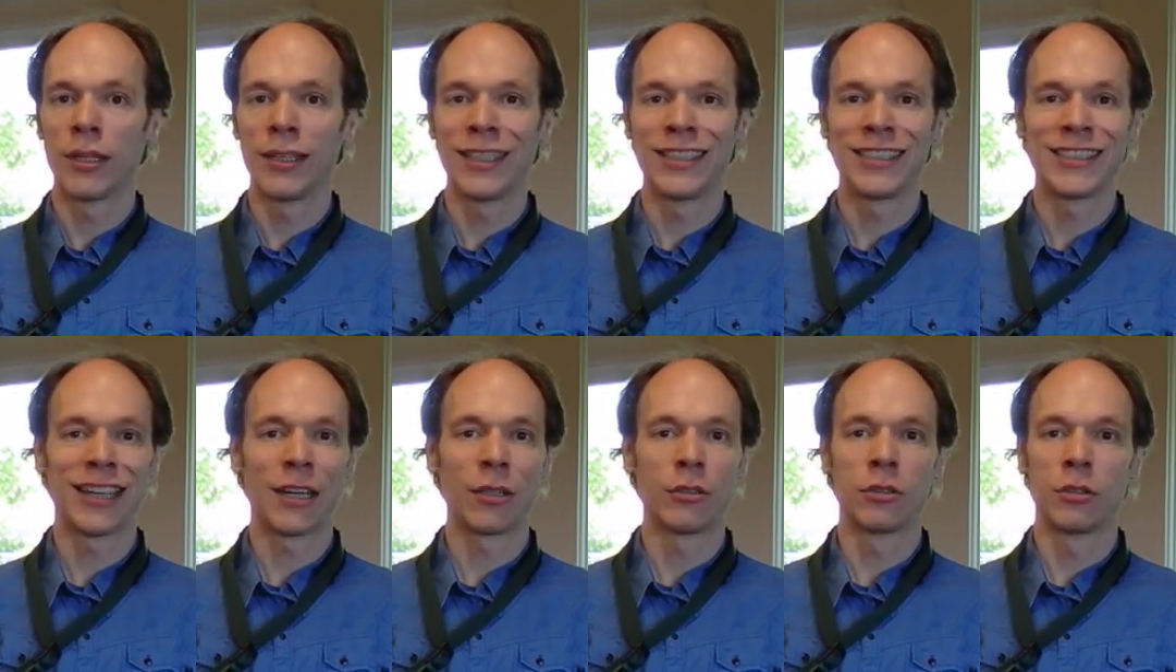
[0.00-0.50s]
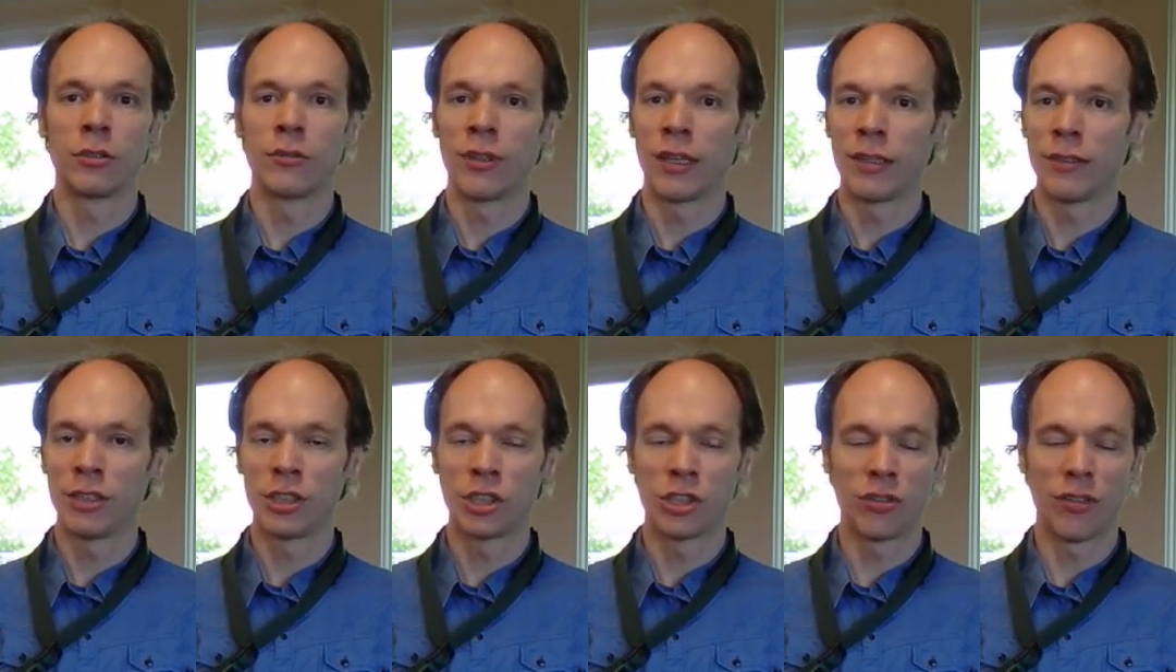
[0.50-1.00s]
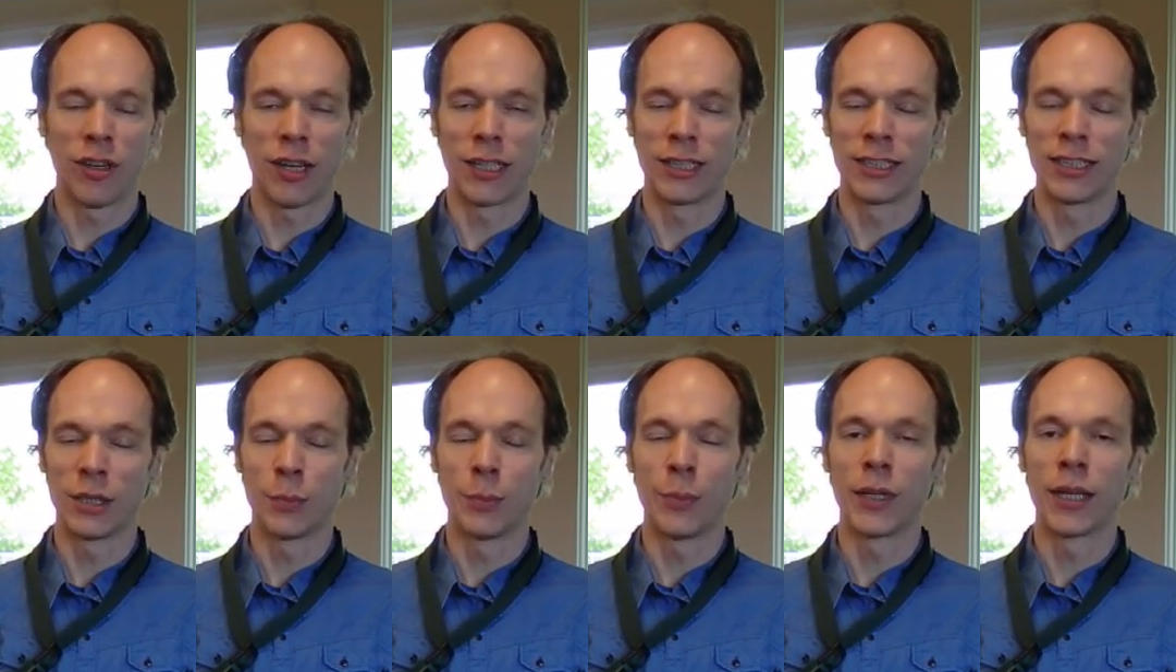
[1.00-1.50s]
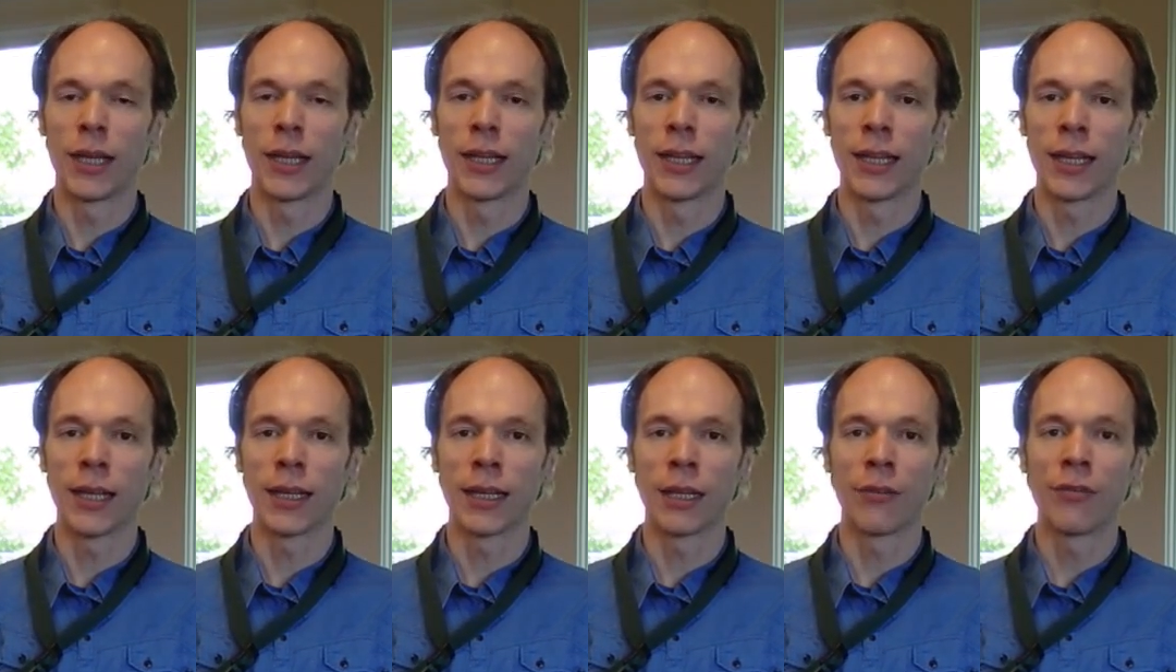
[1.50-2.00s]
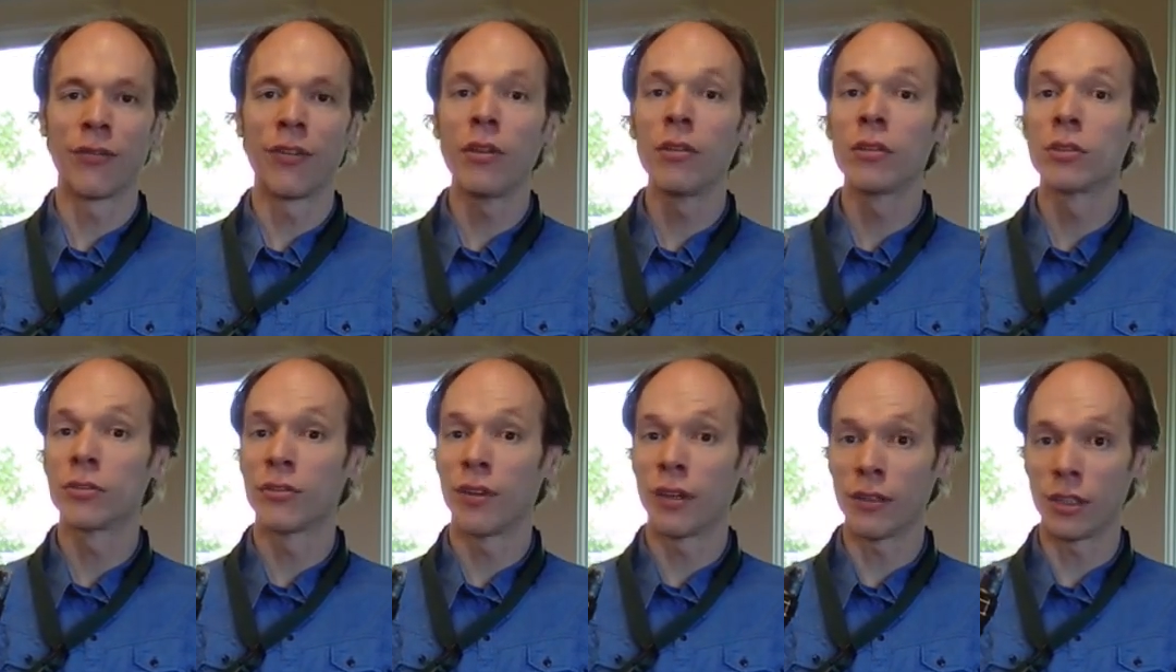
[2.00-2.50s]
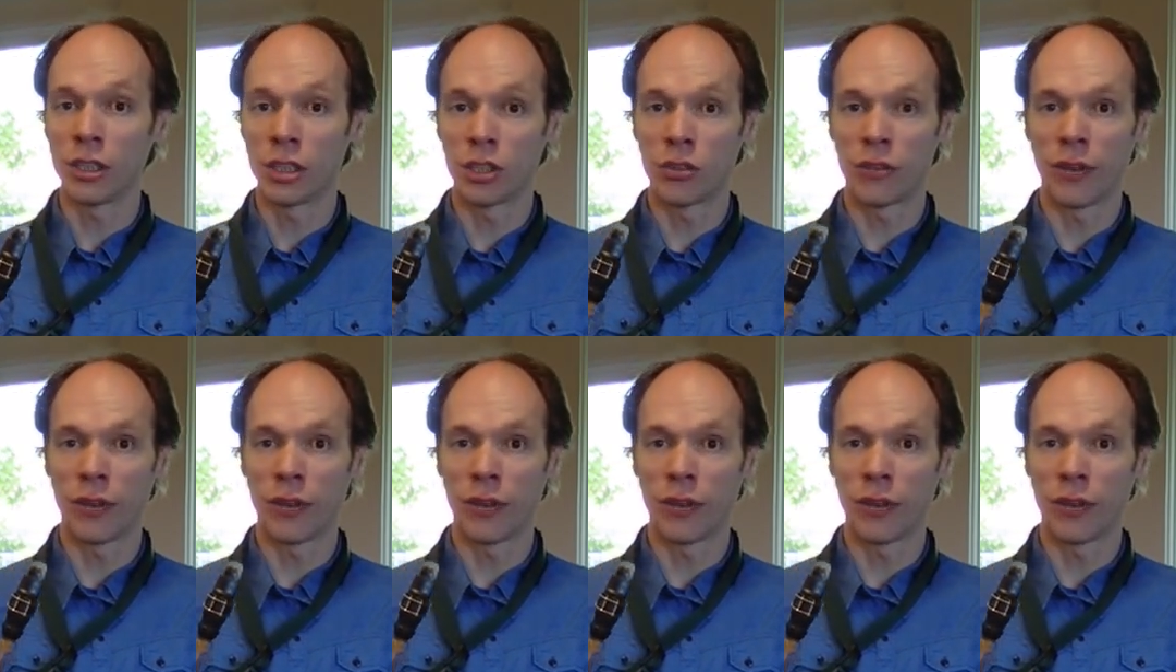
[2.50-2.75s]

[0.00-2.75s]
This sounds very strange in the beginning and it feels very